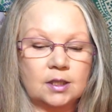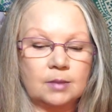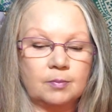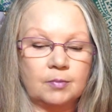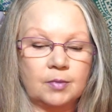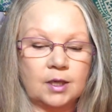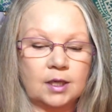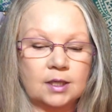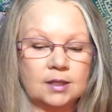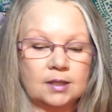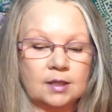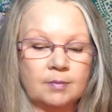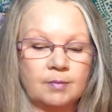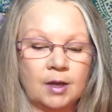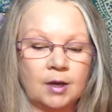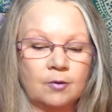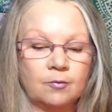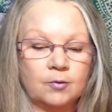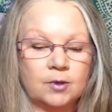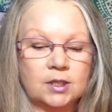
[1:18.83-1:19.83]
because I'm
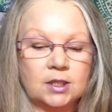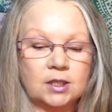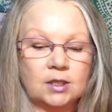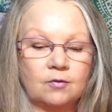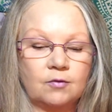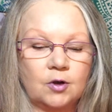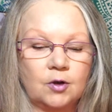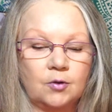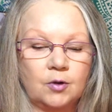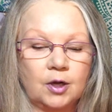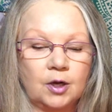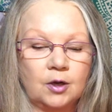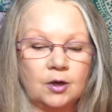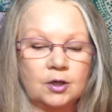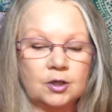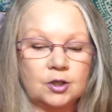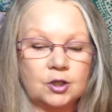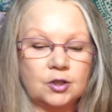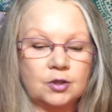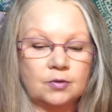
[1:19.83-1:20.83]
at risk of going
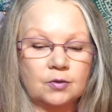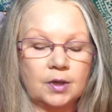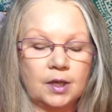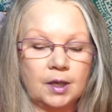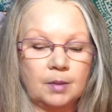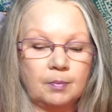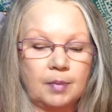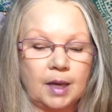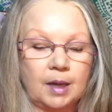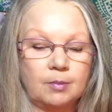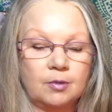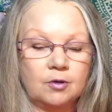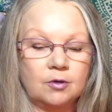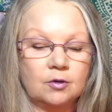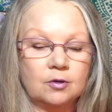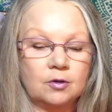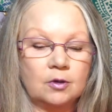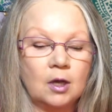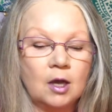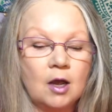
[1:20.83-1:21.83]
on to a
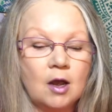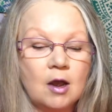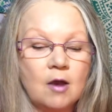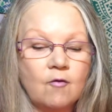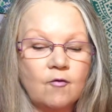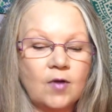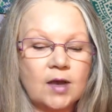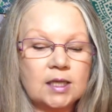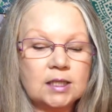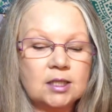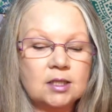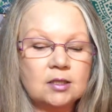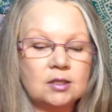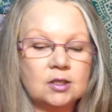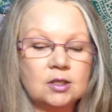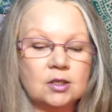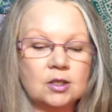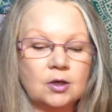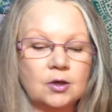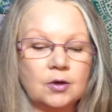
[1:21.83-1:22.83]
Babel Fest.
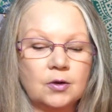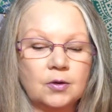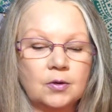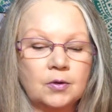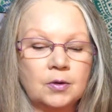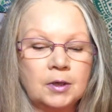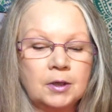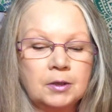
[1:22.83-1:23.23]
So